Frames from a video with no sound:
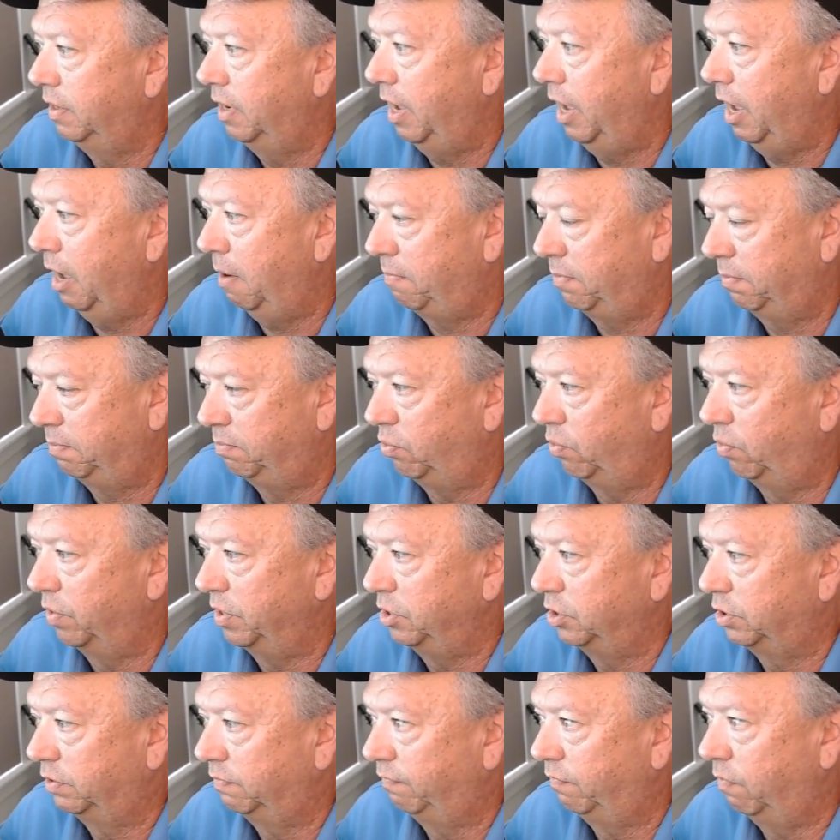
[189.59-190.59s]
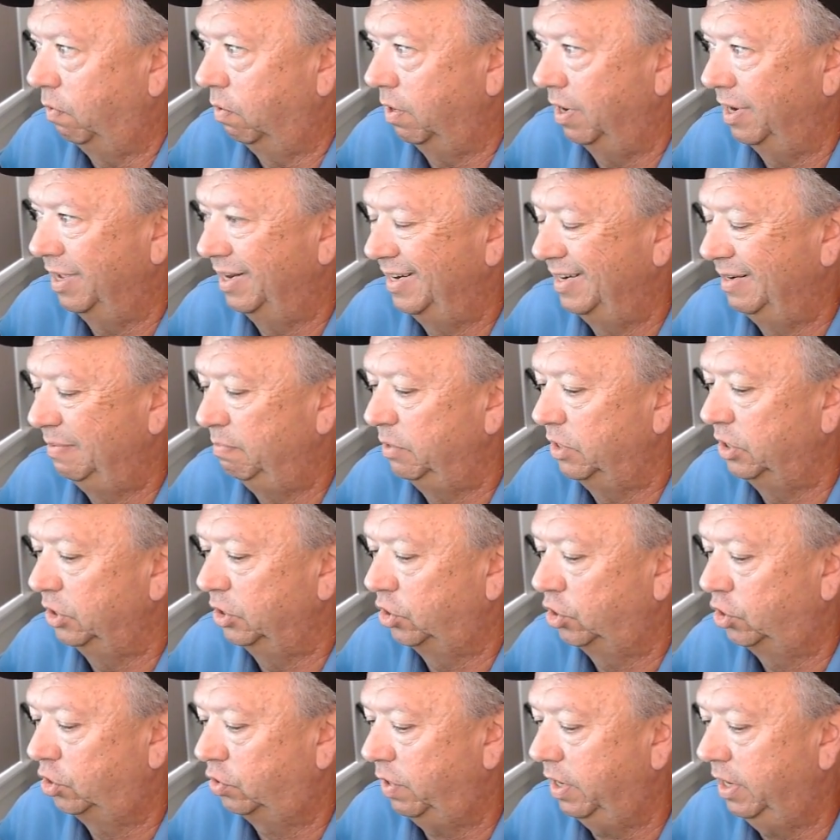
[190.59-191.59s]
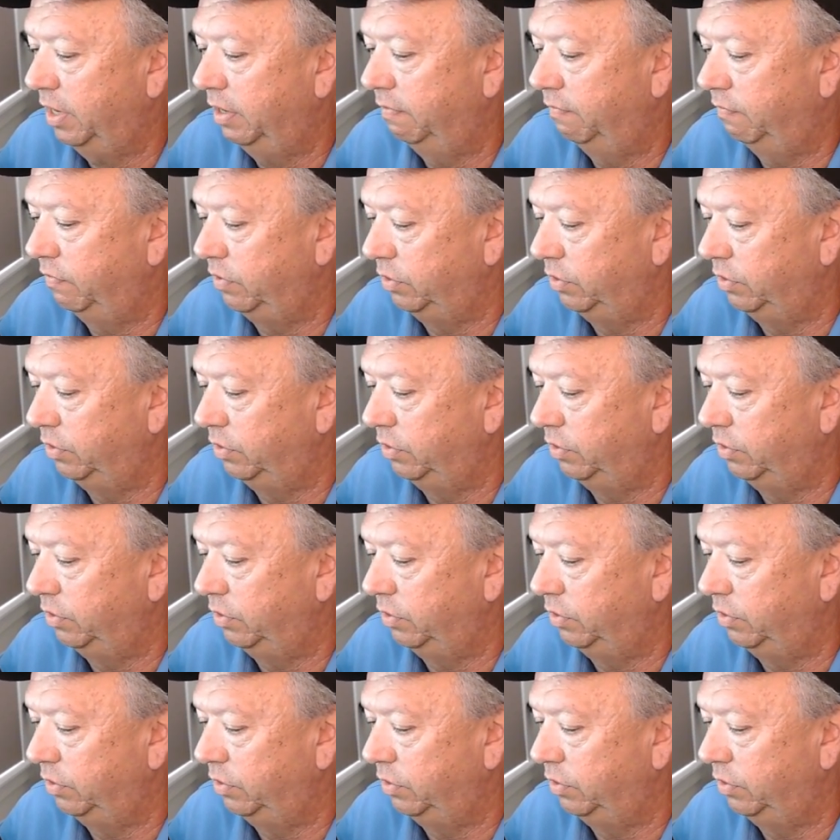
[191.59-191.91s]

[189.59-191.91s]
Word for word: app points for an administrative